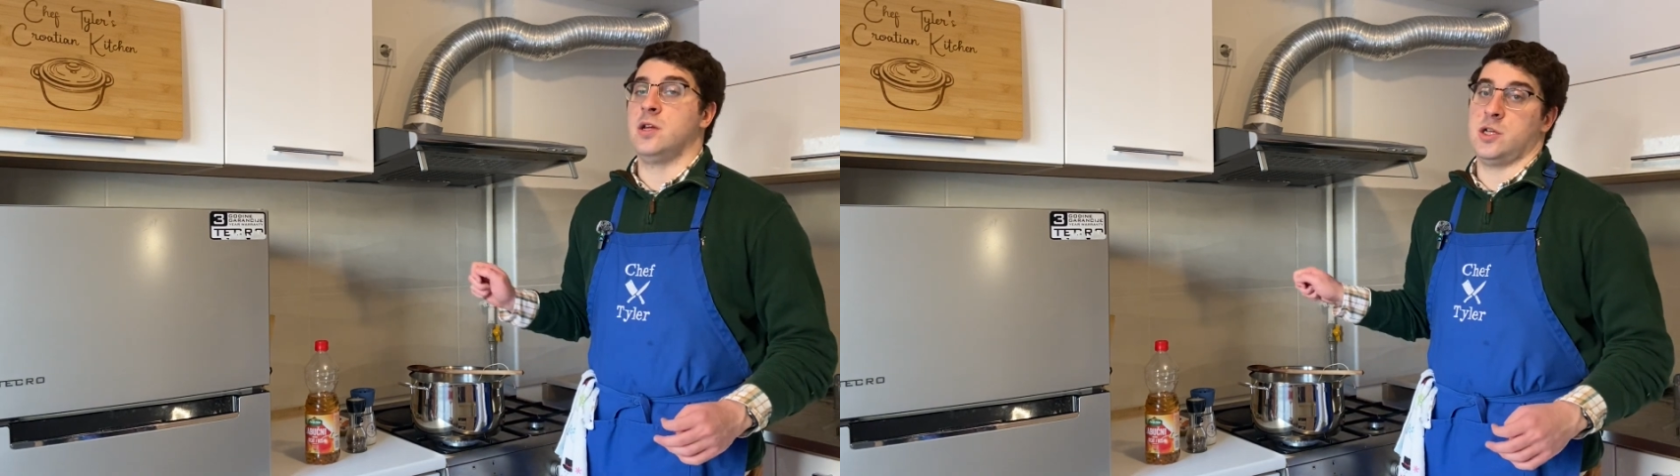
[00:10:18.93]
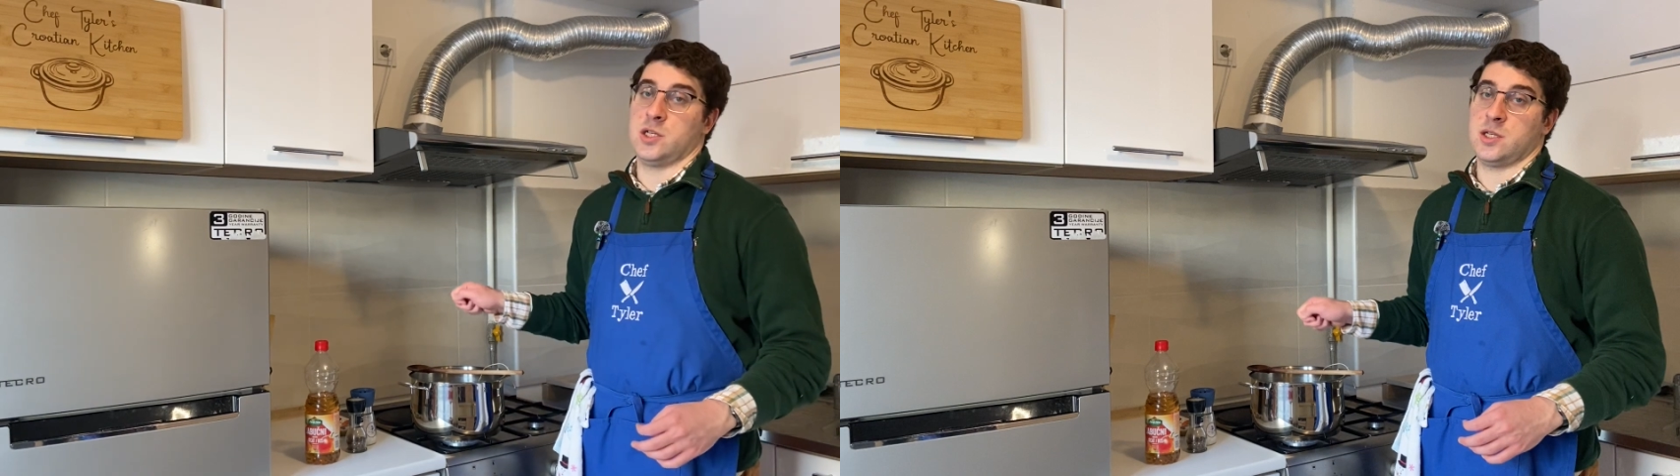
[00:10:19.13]

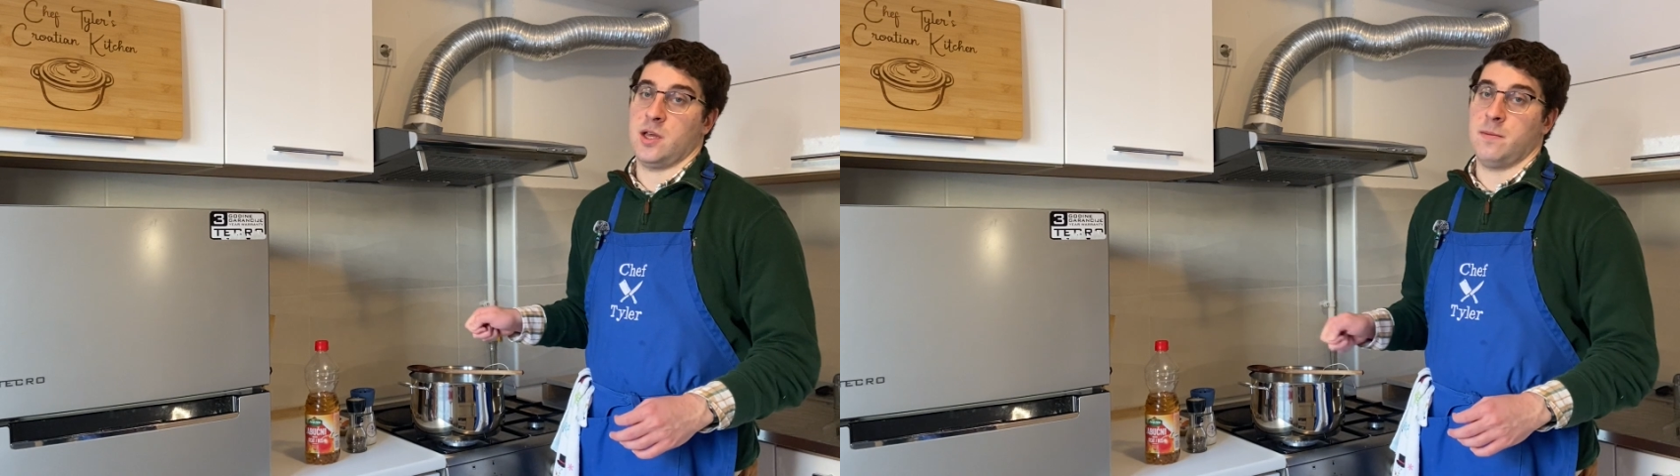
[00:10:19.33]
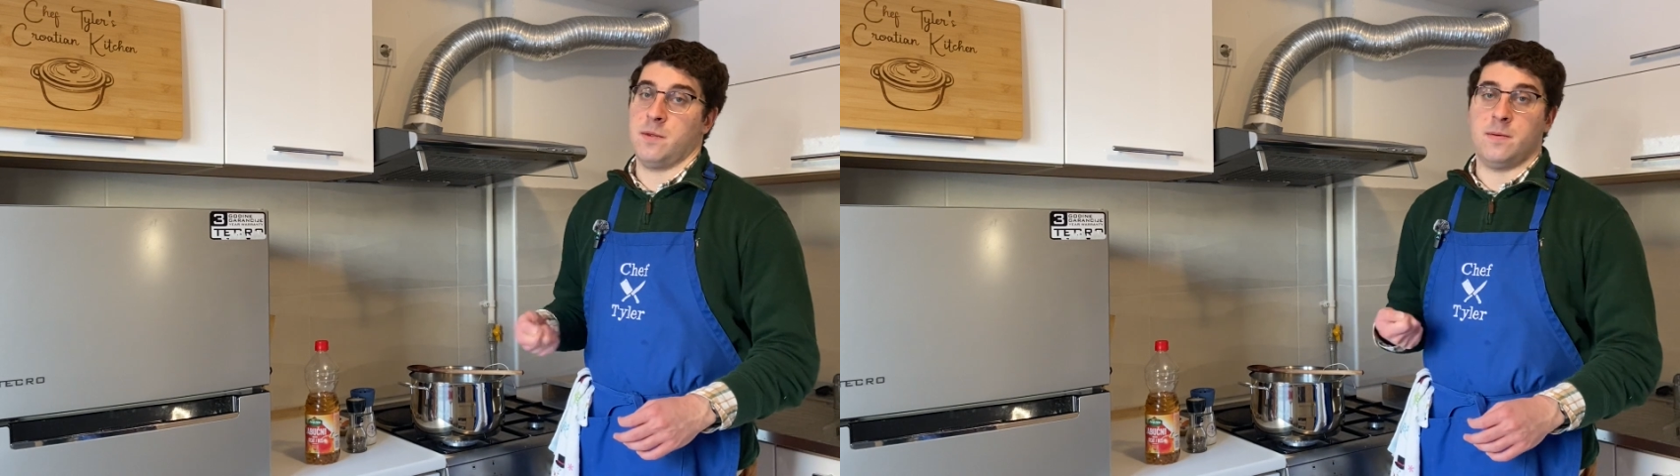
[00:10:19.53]
Just
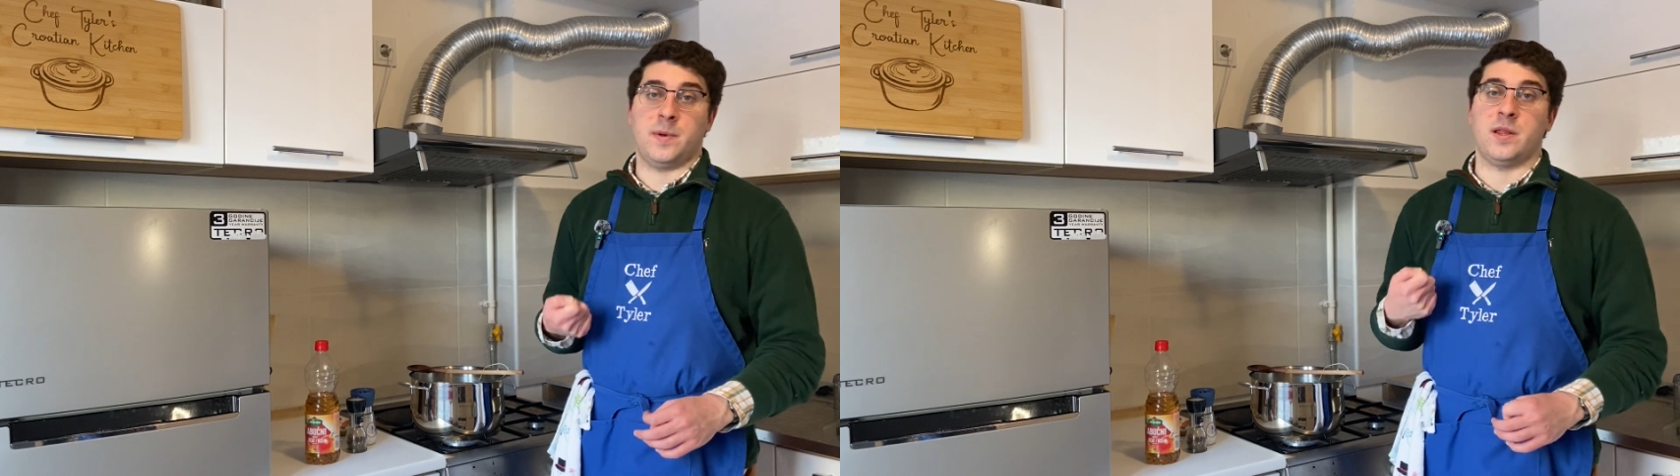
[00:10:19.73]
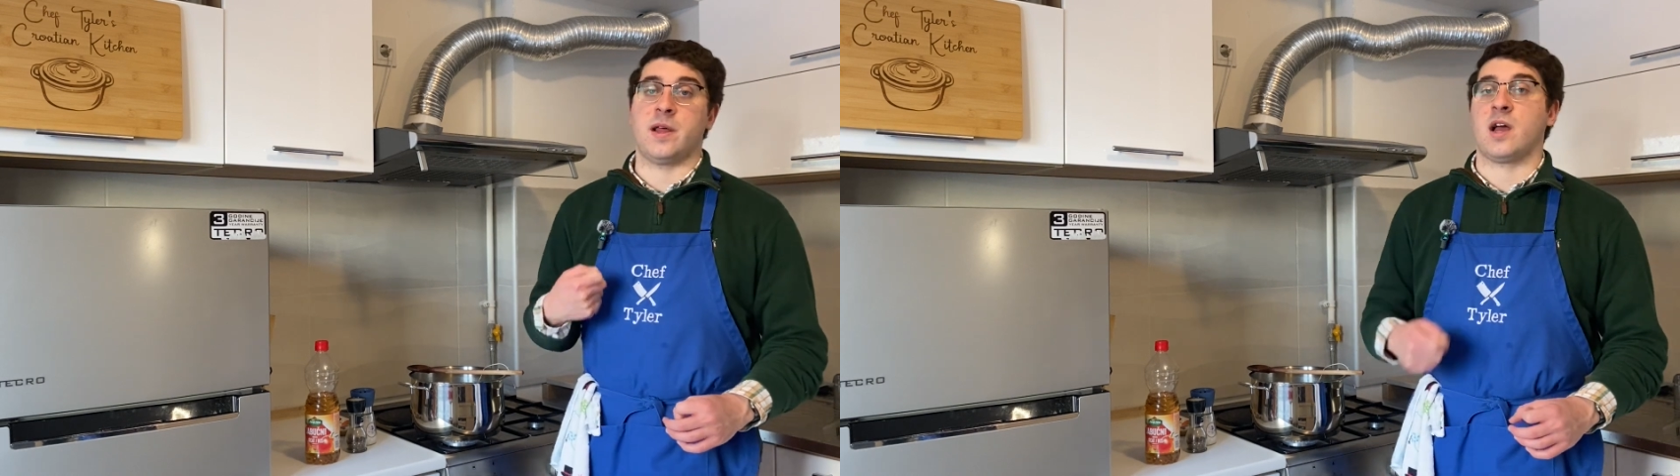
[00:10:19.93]
skim the
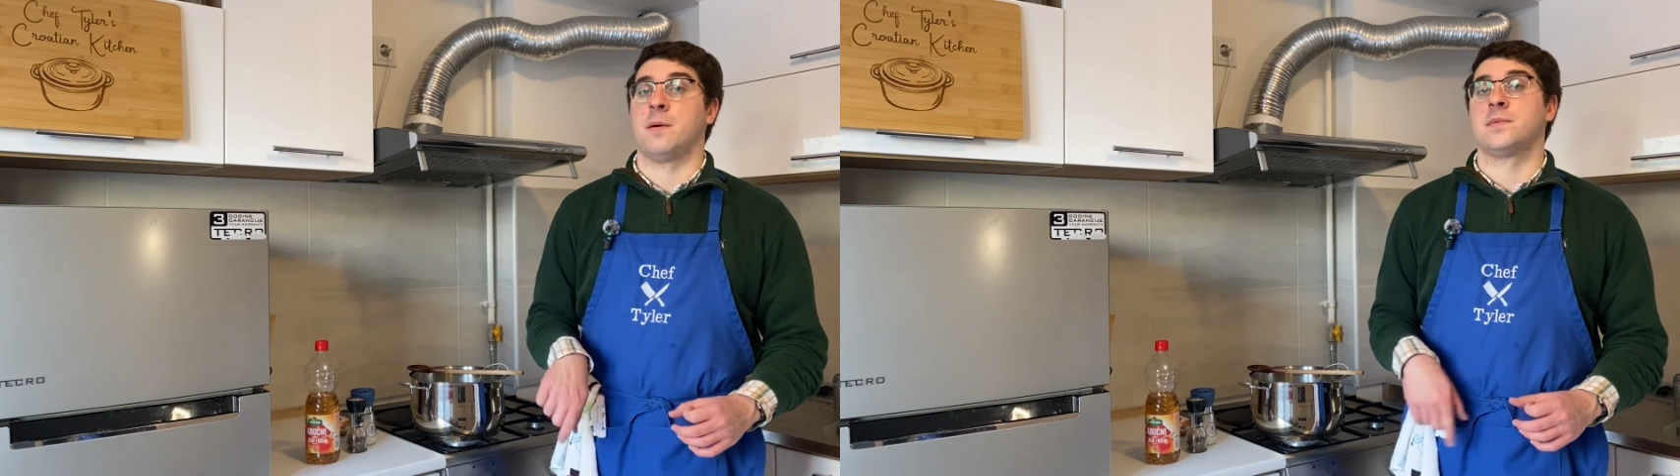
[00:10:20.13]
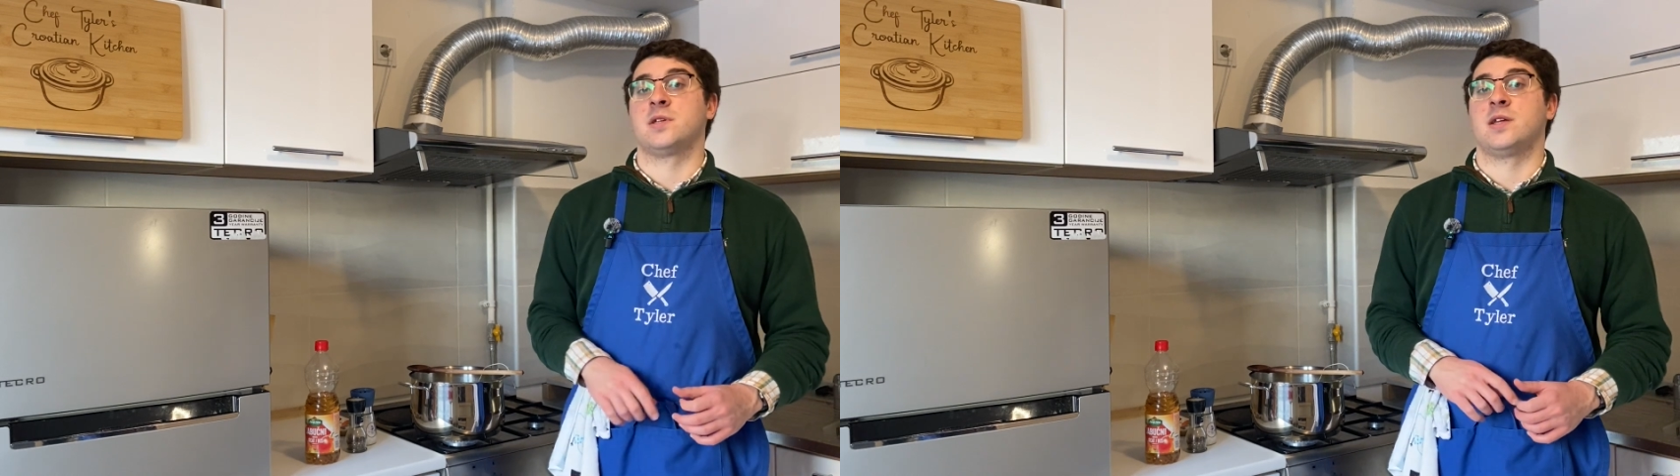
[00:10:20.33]
bit that
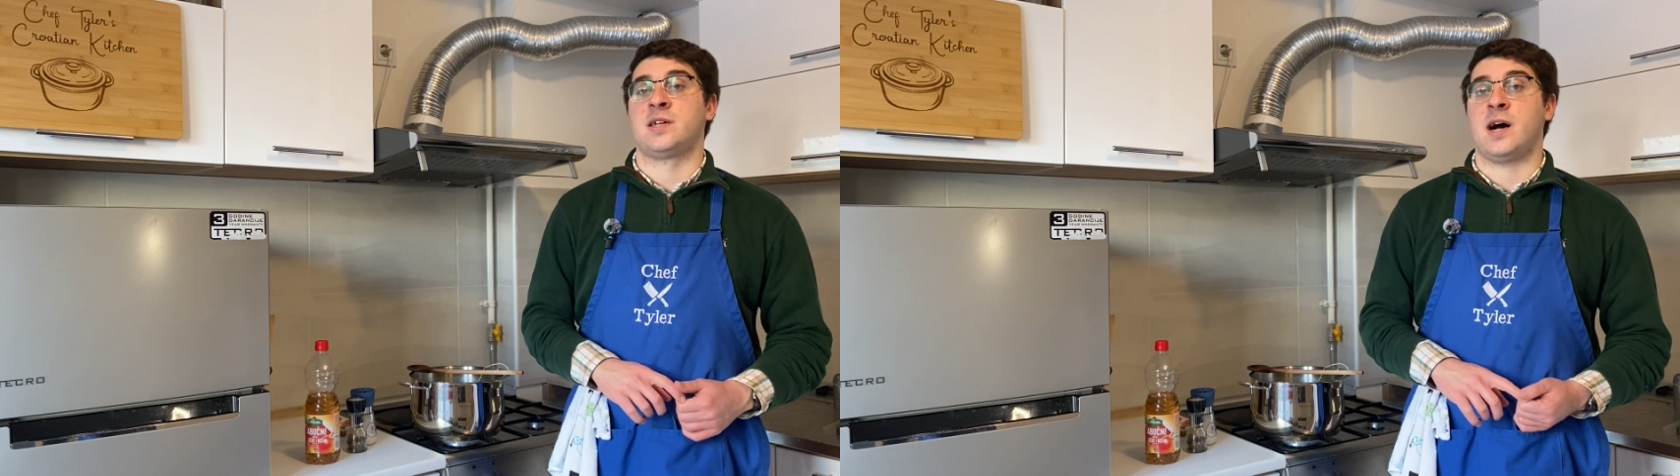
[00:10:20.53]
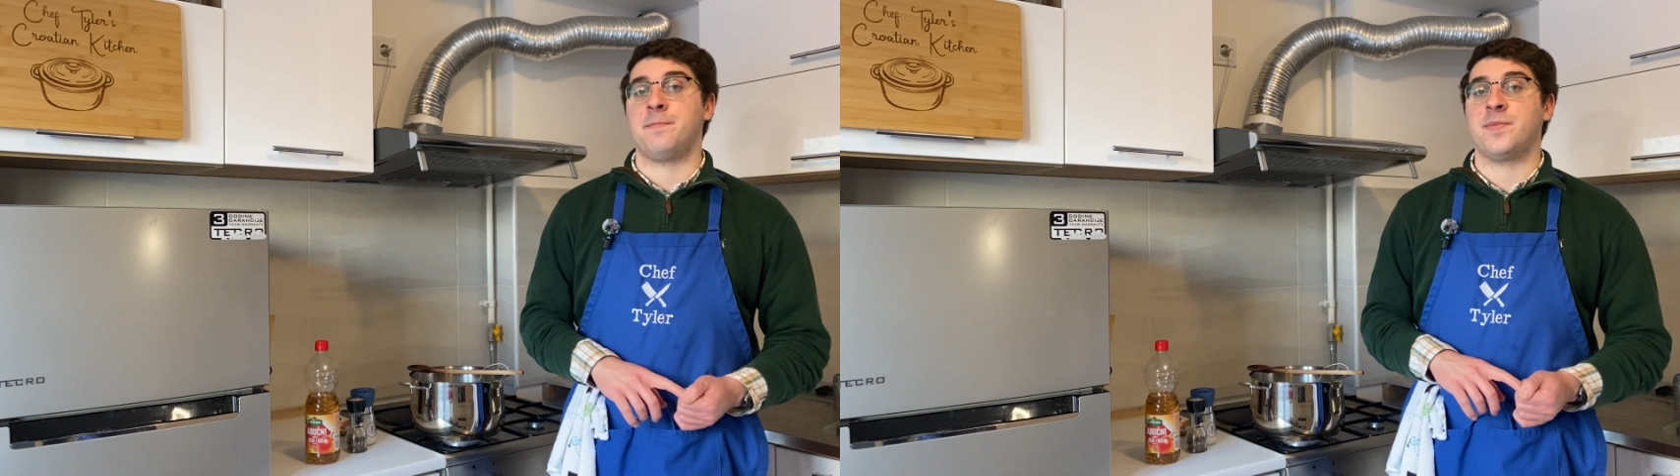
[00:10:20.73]
comes to the
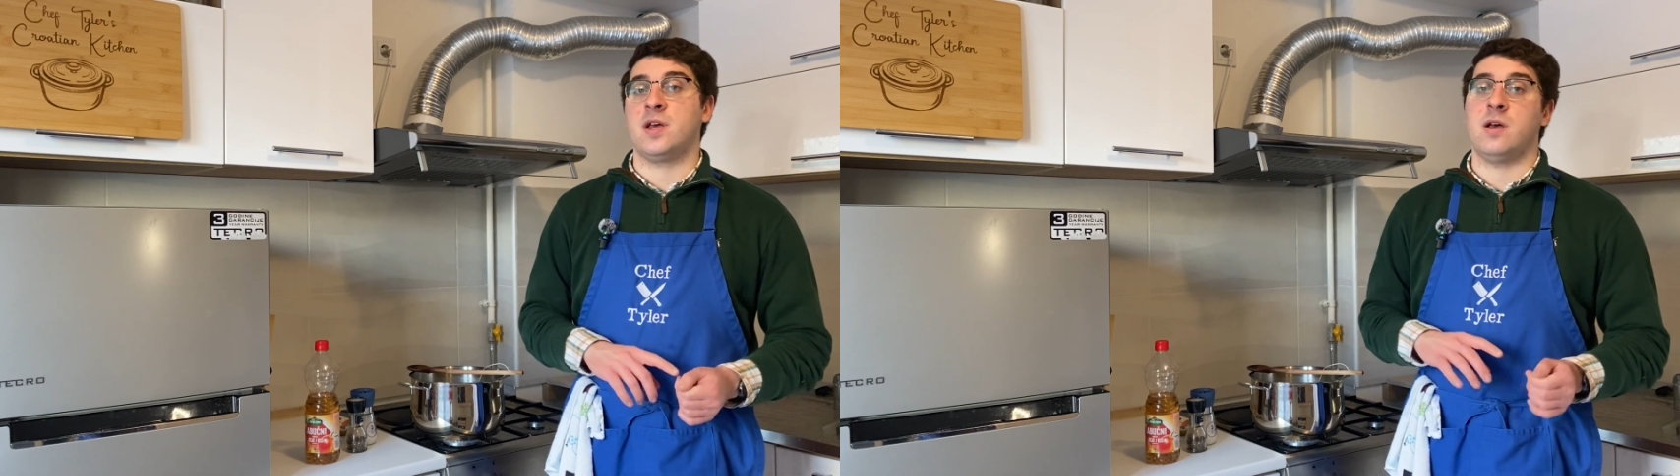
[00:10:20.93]
top,